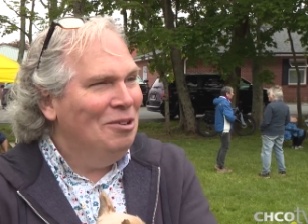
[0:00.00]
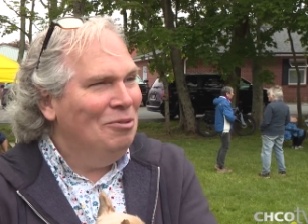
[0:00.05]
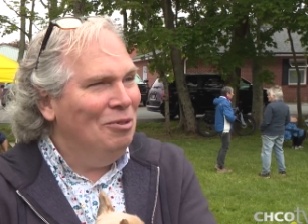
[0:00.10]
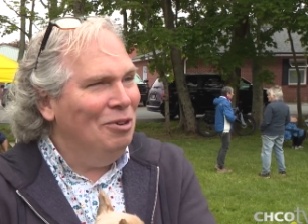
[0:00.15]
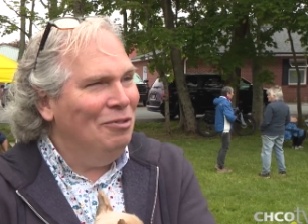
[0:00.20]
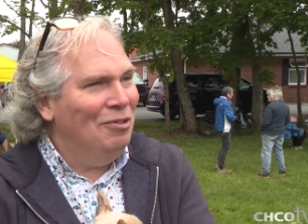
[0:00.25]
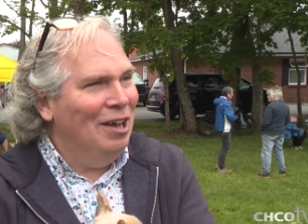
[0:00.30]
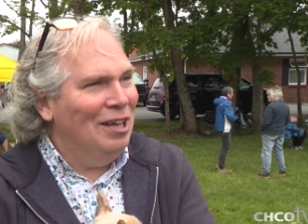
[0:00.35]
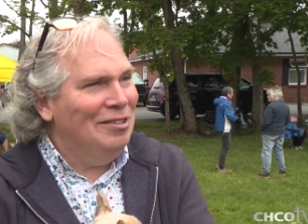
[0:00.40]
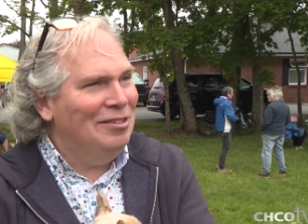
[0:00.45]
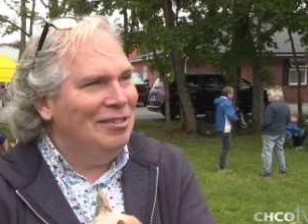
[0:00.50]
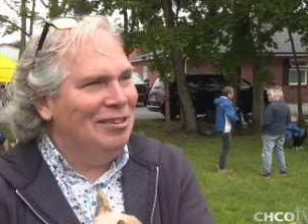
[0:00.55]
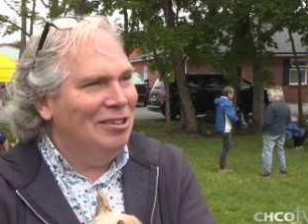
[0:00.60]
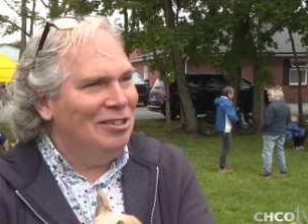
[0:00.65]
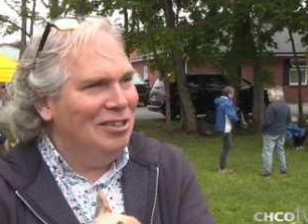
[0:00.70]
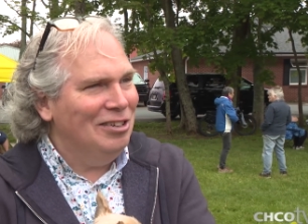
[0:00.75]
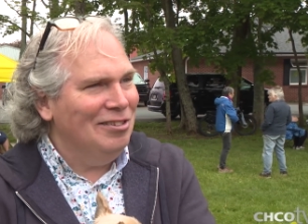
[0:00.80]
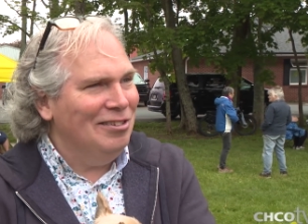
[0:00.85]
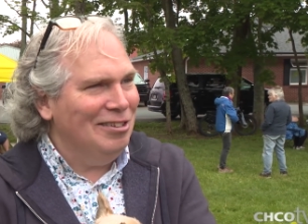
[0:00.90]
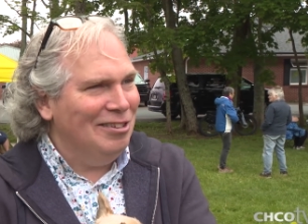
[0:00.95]
We've had
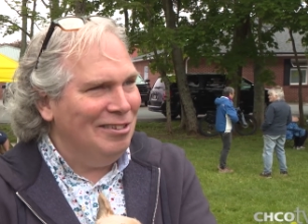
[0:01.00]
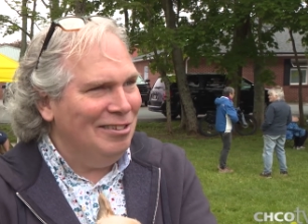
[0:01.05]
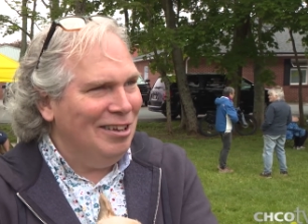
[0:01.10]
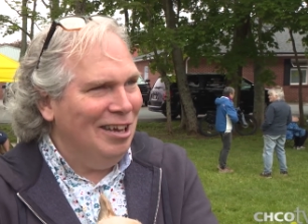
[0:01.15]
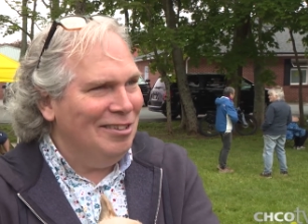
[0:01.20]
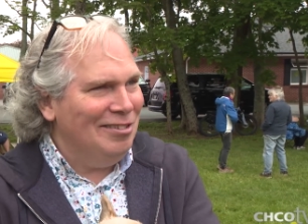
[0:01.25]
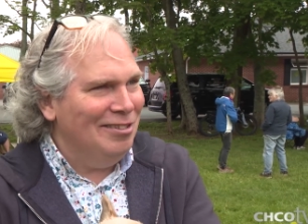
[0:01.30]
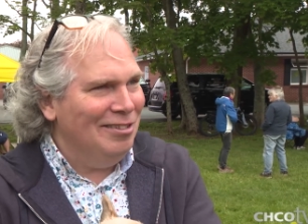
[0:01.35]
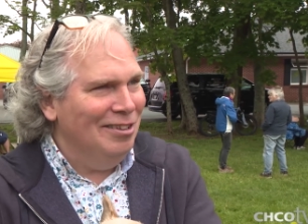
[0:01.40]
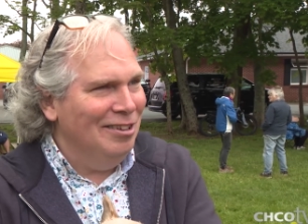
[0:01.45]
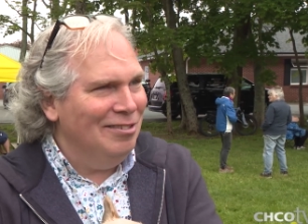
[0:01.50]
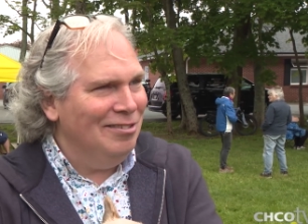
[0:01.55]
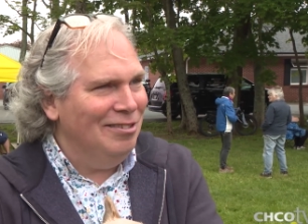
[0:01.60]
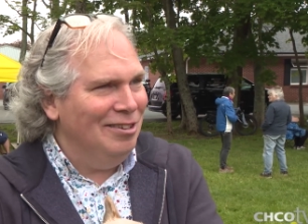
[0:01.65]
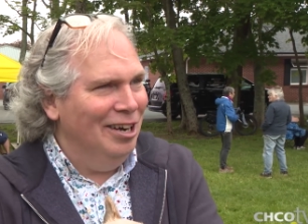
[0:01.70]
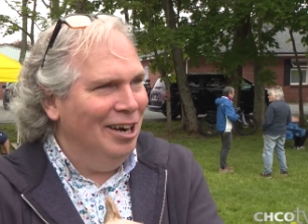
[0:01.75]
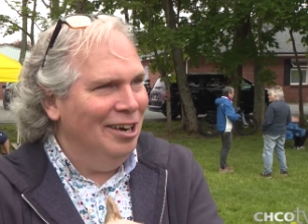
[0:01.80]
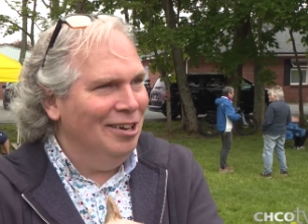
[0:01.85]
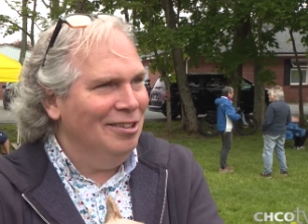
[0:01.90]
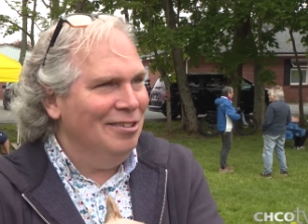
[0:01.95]
such a success this
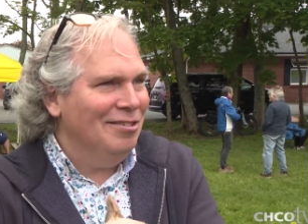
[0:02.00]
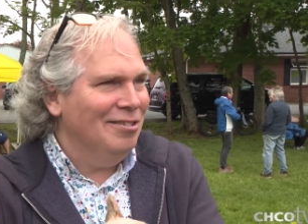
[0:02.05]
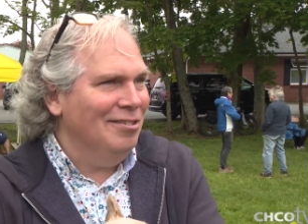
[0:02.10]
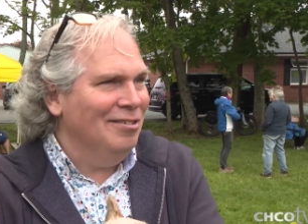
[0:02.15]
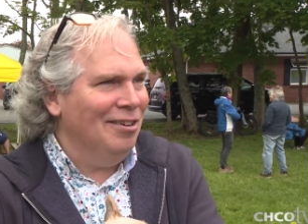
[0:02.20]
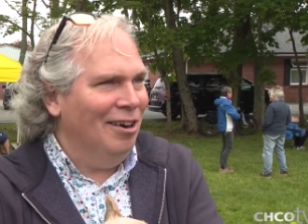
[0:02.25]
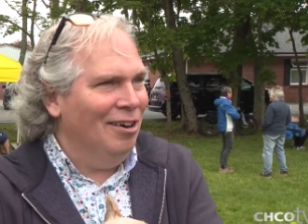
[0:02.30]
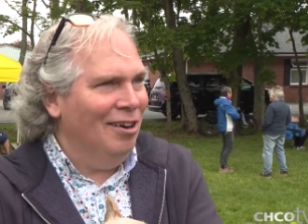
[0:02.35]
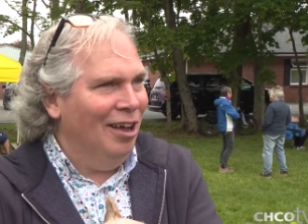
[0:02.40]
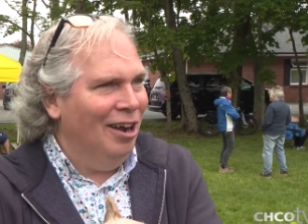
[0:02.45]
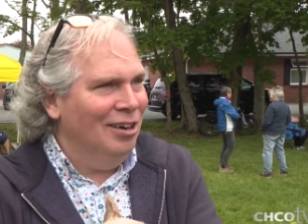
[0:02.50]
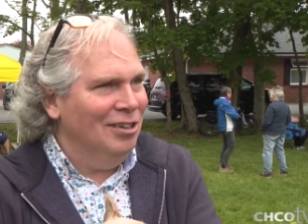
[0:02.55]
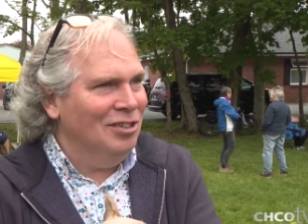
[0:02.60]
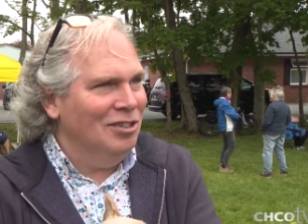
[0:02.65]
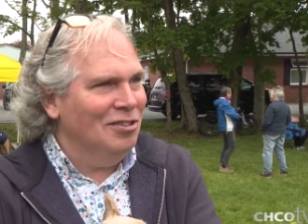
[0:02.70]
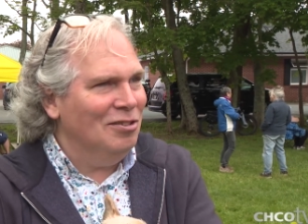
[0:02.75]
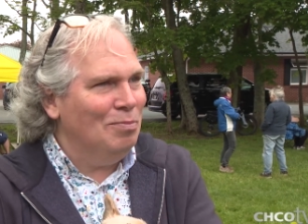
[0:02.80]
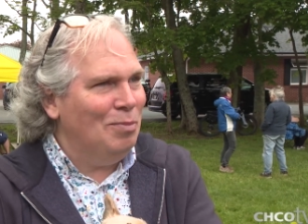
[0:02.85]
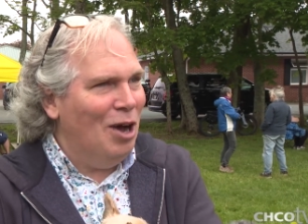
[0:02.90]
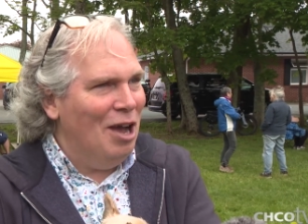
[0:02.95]
year. This is our
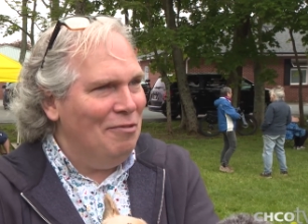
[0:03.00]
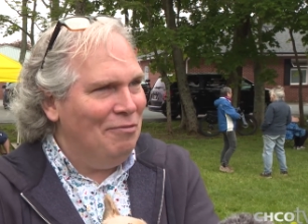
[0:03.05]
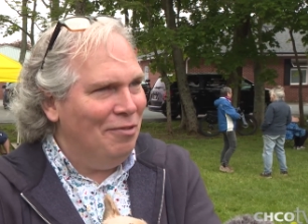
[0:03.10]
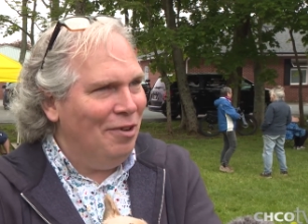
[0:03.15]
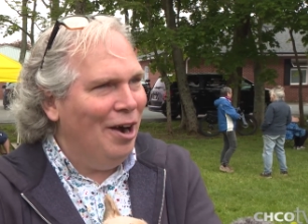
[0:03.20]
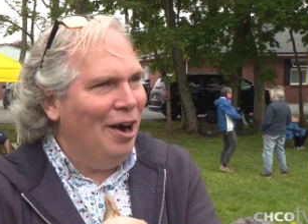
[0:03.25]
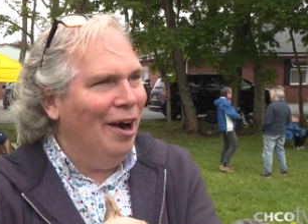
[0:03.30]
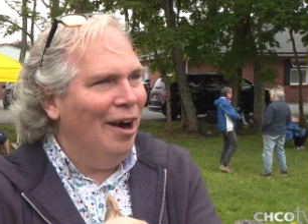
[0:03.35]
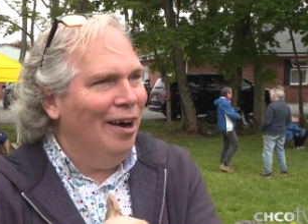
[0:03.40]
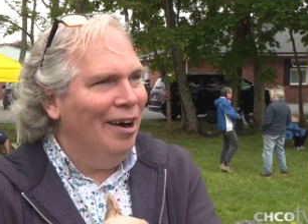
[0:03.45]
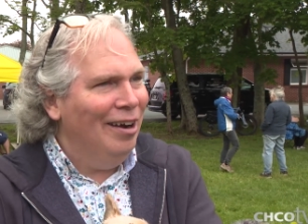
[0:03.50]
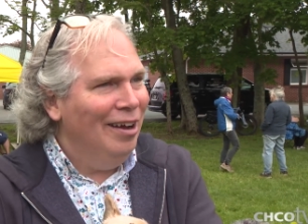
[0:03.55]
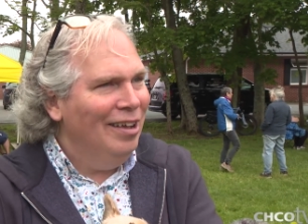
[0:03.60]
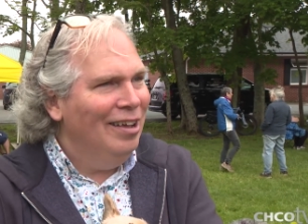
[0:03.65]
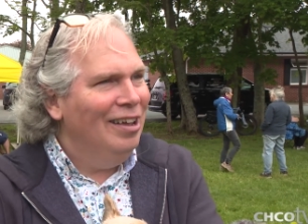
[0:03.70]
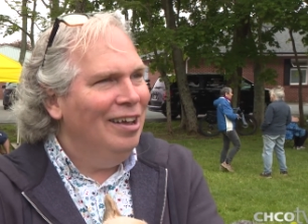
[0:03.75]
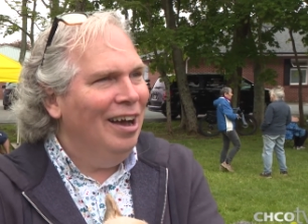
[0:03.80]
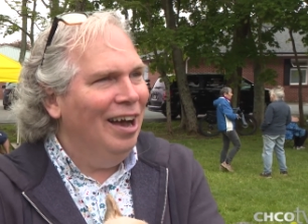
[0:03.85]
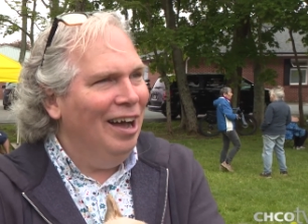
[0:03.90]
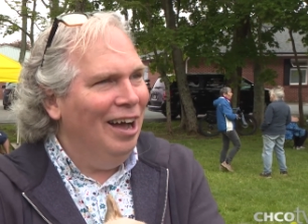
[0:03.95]
largest by far,
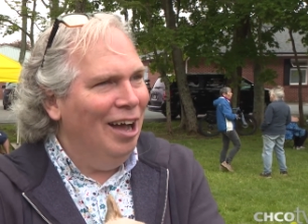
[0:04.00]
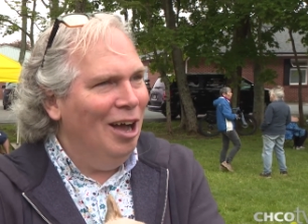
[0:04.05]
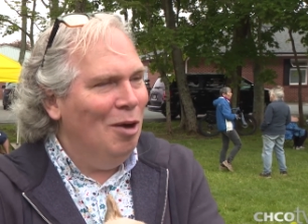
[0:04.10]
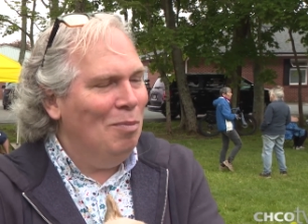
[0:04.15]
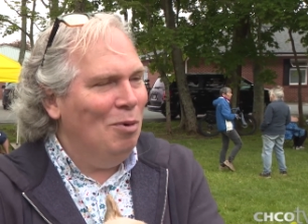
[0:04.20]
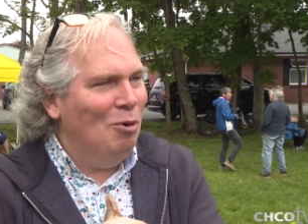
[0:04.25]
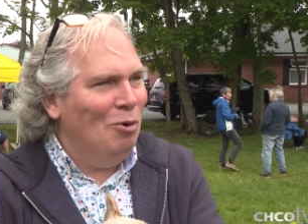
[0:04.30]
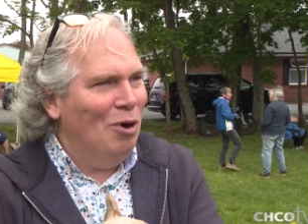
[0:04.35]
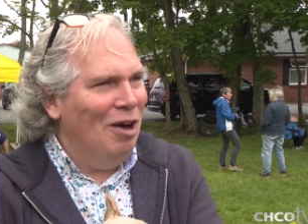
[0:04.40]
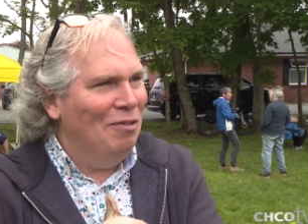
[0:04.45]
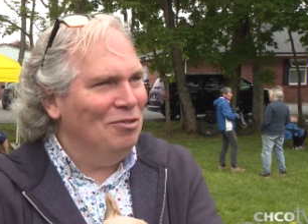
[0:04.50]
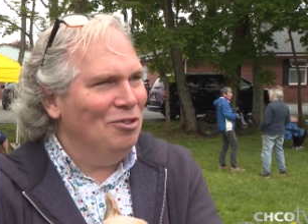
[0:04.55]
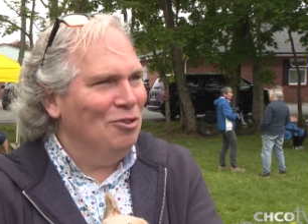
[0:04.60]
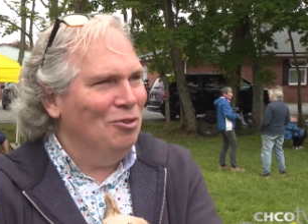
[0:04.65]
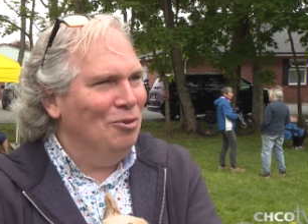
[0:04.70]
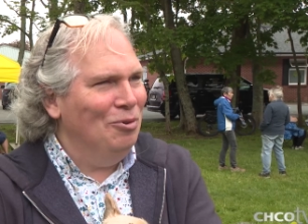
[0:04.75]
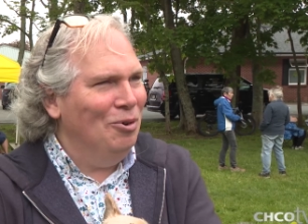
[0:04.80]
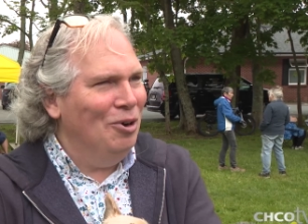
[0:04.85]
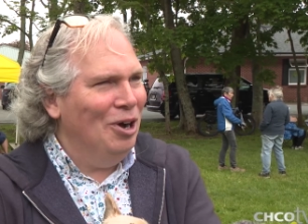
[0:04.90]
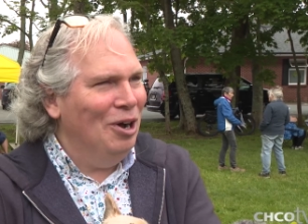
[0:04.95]
but we'll have
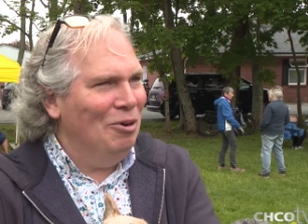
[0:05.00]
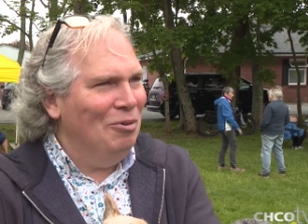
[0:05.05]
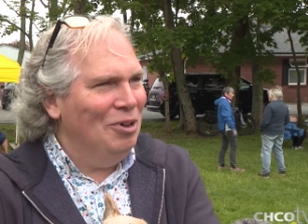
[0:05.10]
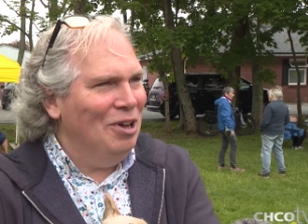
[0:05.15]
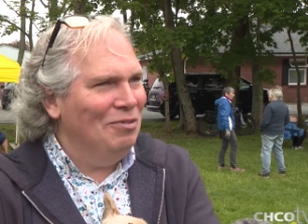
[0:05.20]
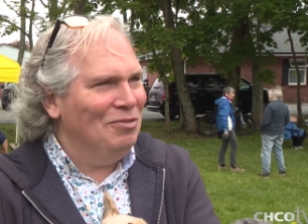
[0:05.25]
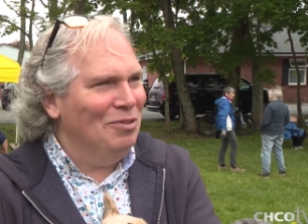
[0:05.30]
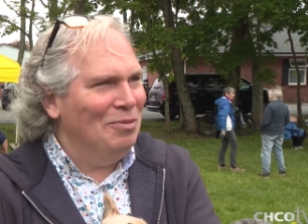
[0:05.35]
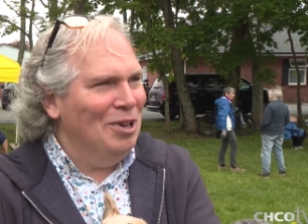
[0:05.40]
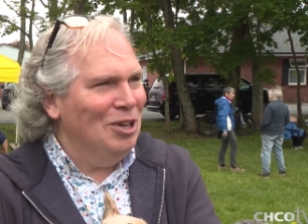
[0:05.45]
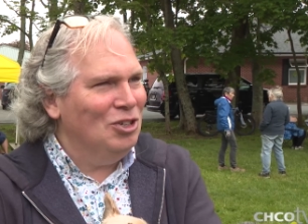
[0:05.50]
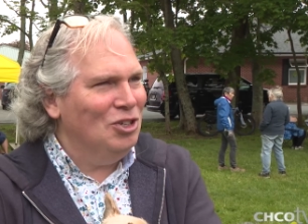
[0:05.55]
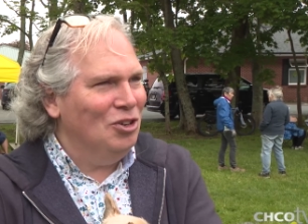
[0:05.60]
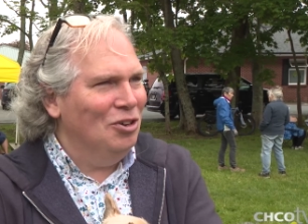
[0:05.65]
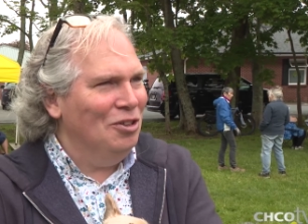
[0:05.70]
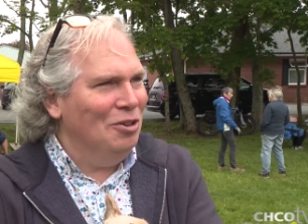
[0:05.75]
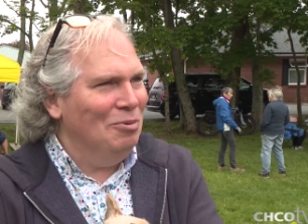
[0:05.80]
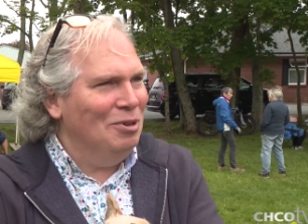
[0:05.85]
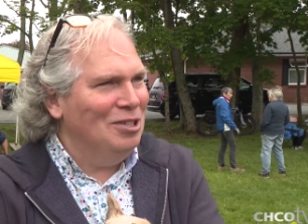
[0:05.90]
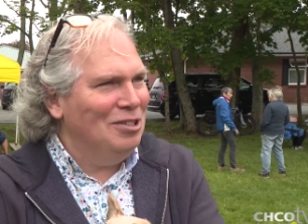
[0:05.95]
to make
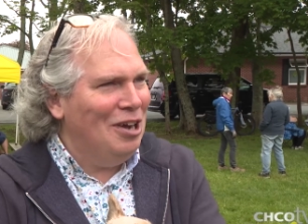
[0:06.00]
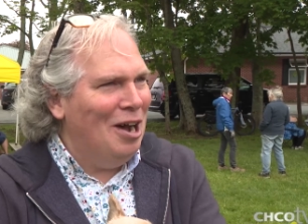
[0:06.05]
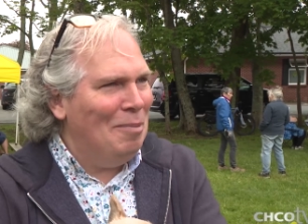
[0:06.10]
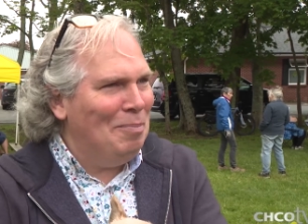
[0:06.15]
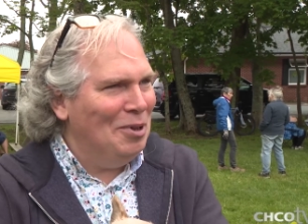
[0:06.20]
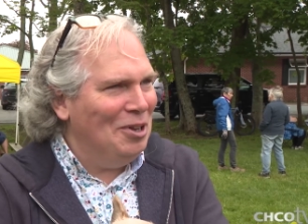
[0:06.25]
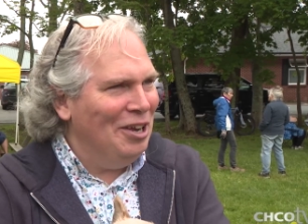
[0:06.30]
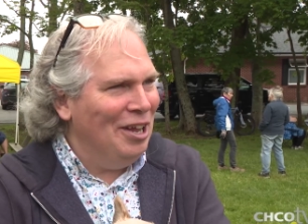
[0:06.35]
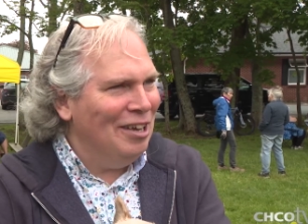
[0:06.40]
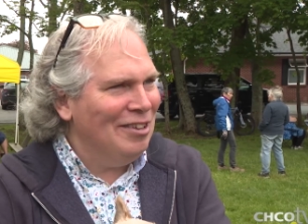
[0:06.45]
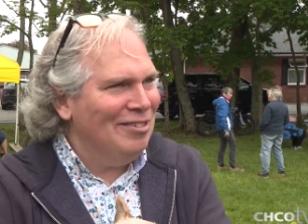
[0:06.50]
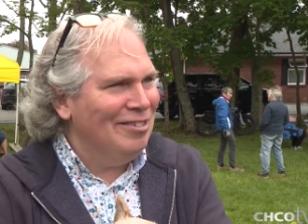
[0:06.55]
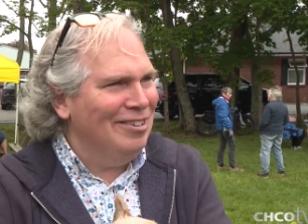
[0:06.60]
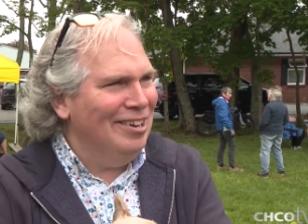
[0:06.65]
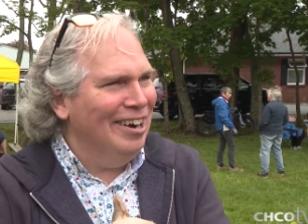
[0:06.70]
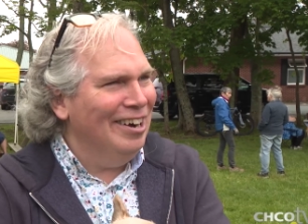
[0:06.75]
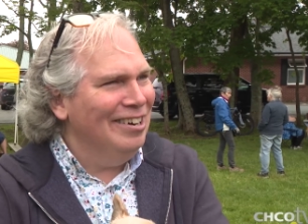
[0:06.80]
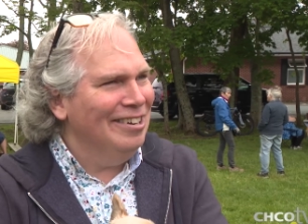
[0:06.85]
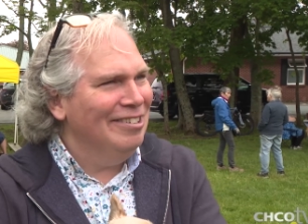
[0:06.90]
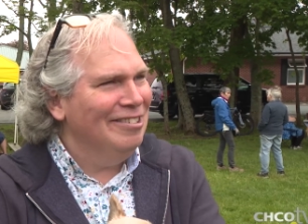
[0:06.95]
sure that we top it next
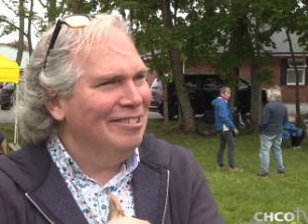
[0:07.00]
year.